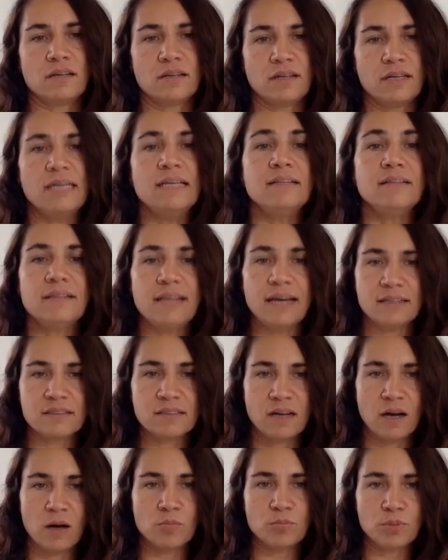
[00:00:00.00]
in that
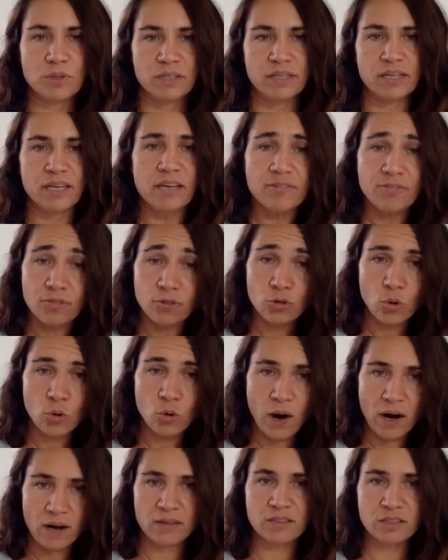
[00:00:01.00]
company, if
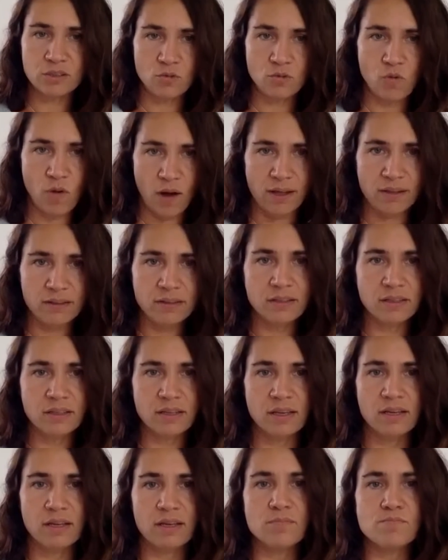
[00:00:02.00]
you are the one,
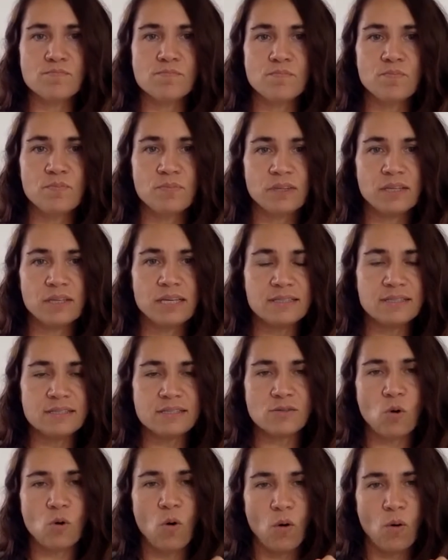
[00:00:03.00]

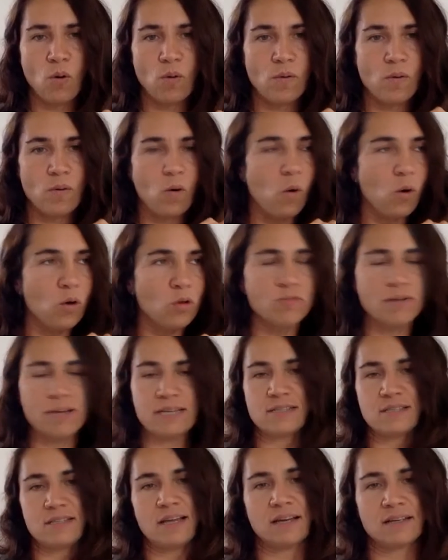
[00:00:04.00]
it's
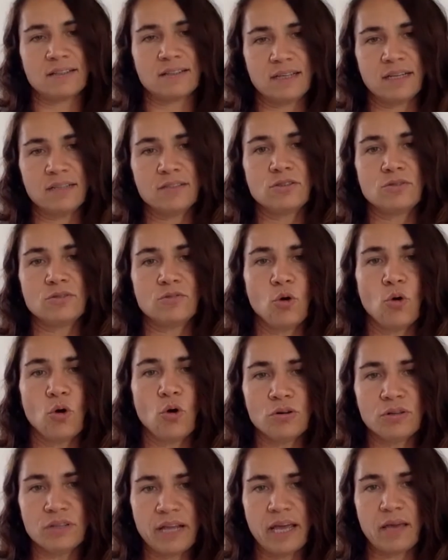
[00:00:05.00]
always like that,
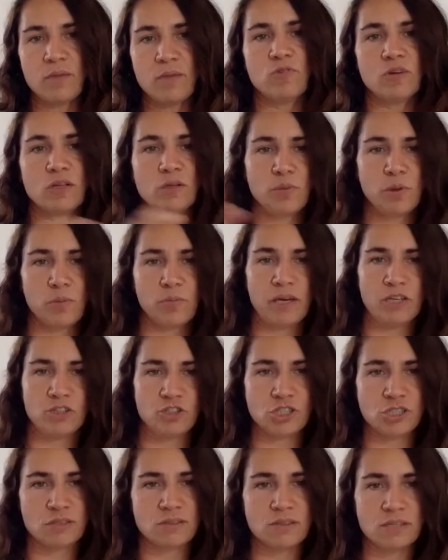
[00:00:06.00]
your name will be
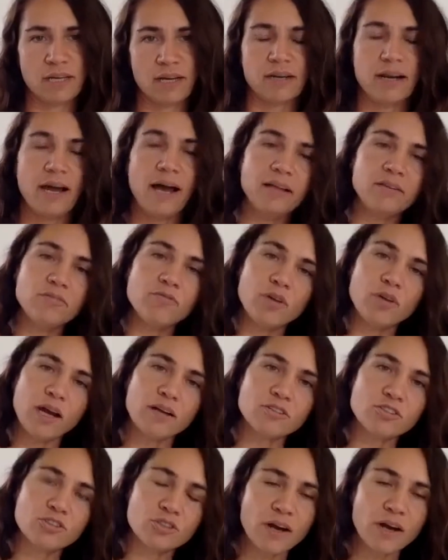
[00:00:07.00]
mentioned there. And we
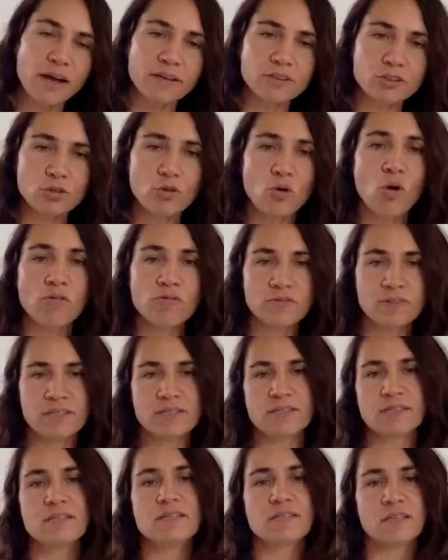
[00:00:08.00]
are trying to convince
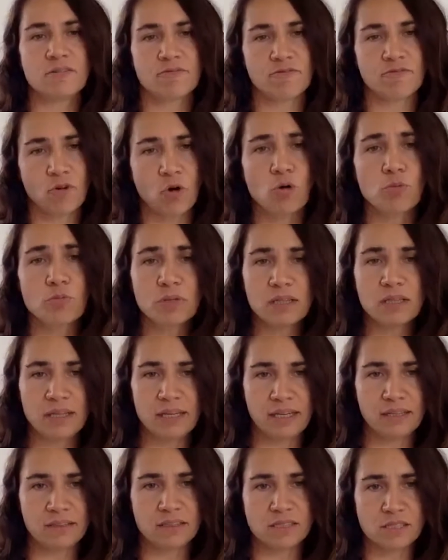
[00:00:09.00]
these informal
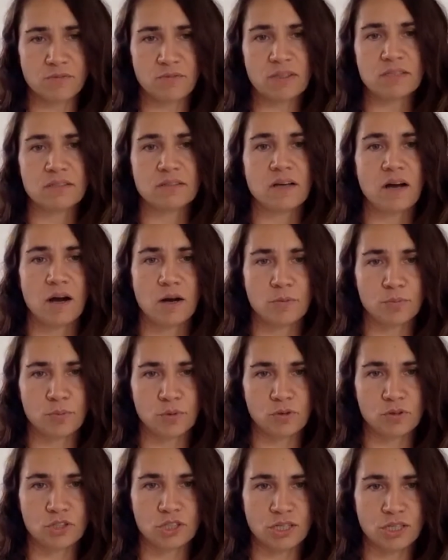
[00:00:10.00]
leaders within our
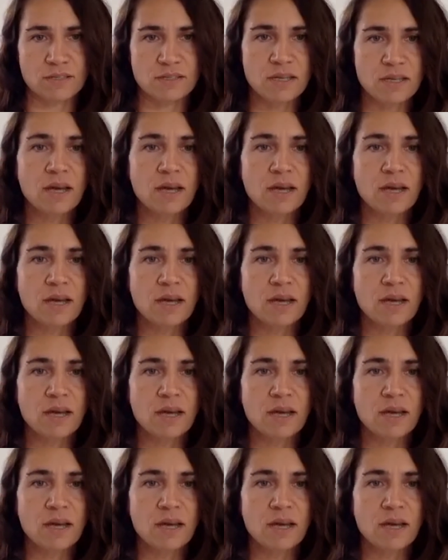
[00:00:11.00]
projects